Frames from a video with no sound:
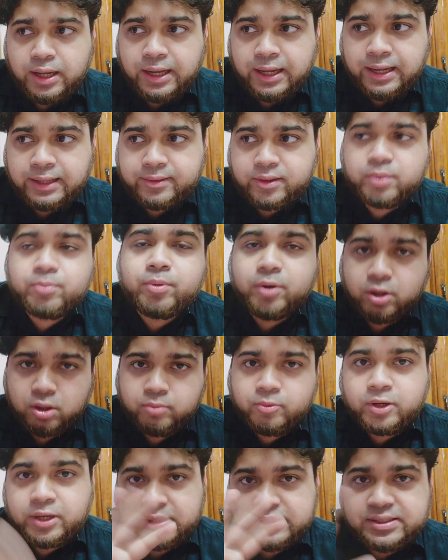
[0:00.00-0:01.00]
And the
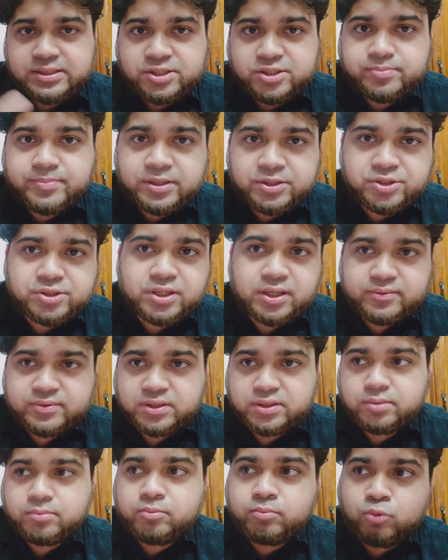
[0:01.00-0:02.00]
bergamot, as I just mentioned, gives
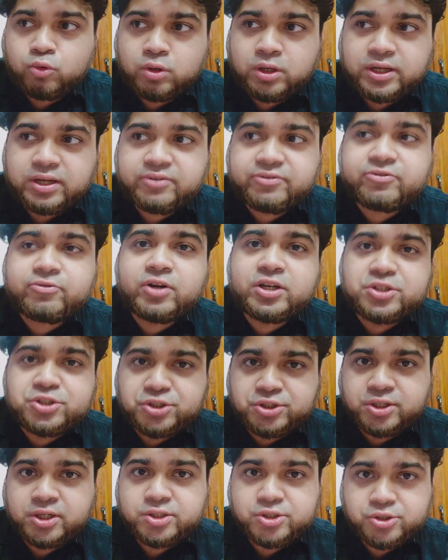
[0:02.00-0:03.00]
a more like a
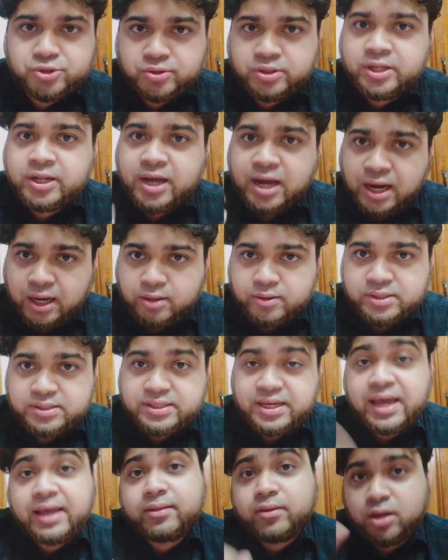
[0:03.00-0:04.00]
fresh touch to that
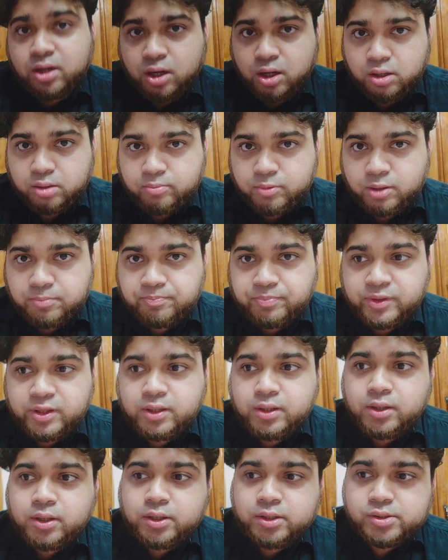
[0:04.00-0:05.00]
iris and the cardamom.
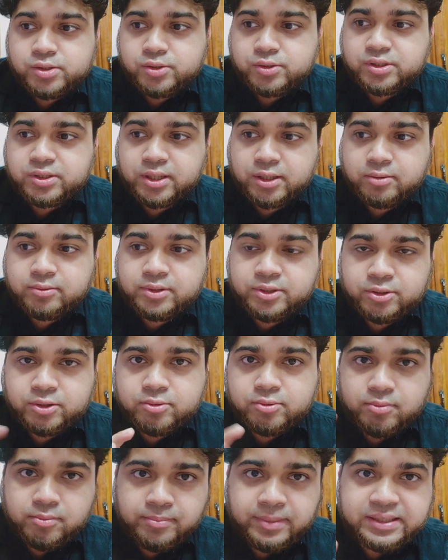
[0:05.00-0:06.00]
So it kind of, you
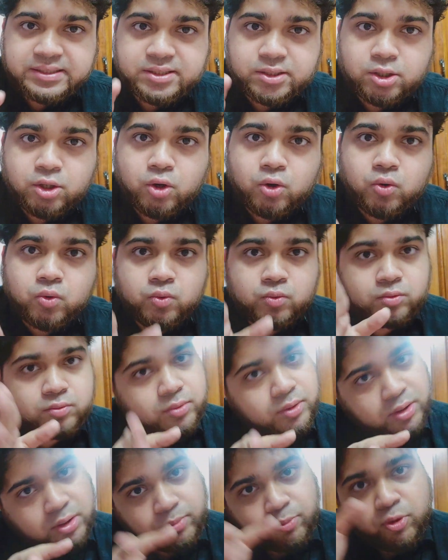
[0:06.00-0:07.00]
know, makes it go
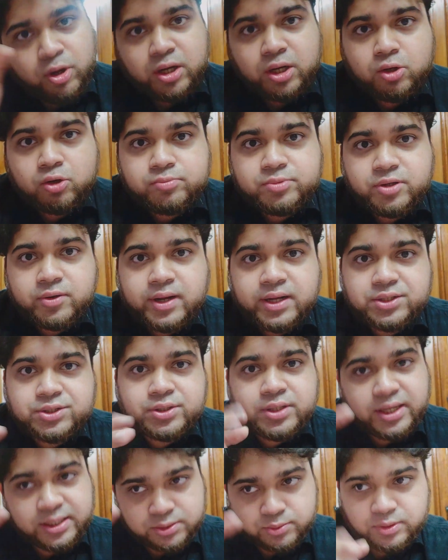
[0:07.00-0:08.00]
in the Prada L'Homme
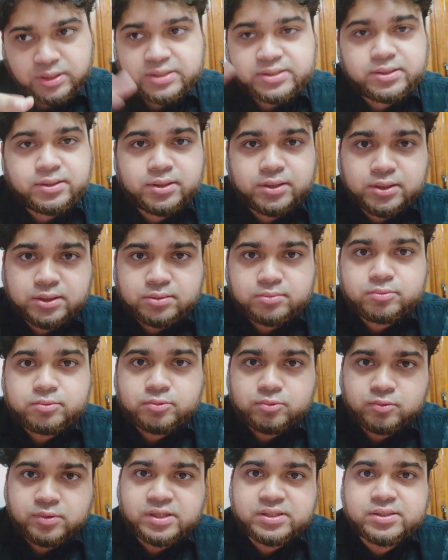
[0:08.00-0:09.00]
direction as well as in the
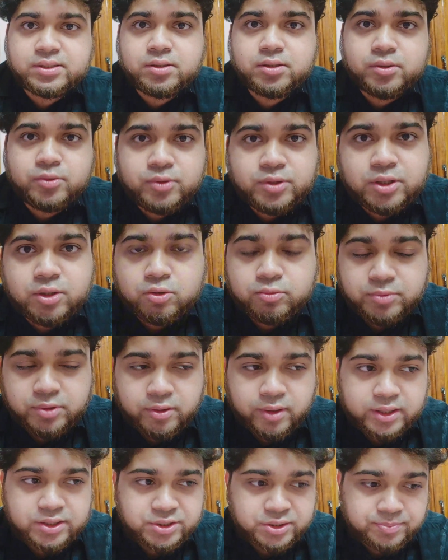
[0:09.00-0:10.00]
YSL La Nuit de l'Homme
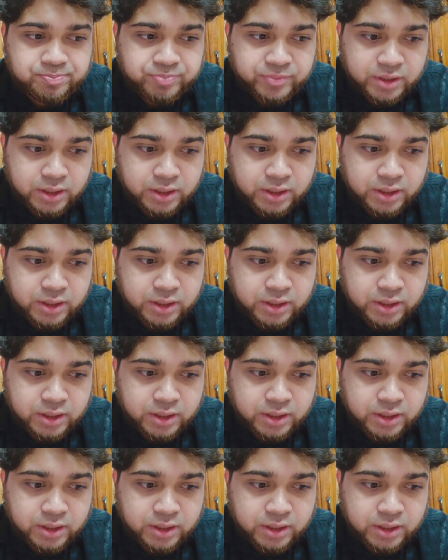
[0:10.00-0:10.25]
direction.